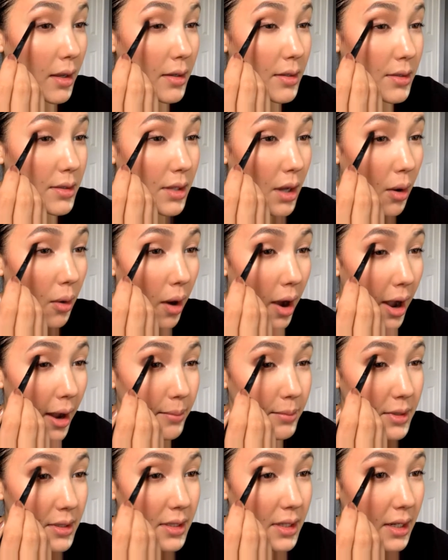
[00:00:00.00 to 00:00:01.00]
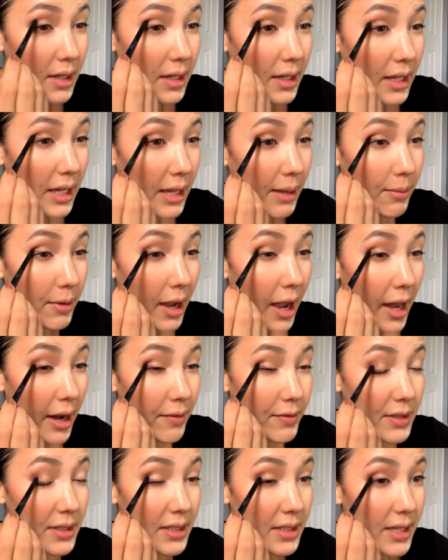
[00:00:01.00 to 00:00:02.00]
So I'm just going to keep kind
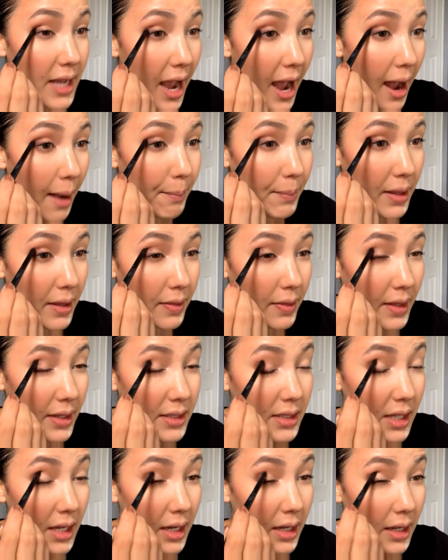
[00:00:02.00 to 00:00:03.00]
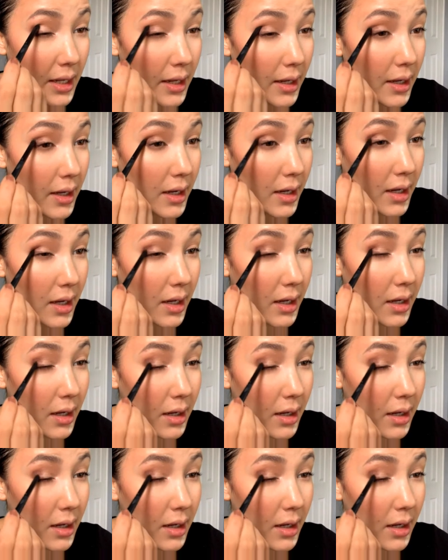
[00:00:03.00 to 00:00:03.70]
of tapping this in here.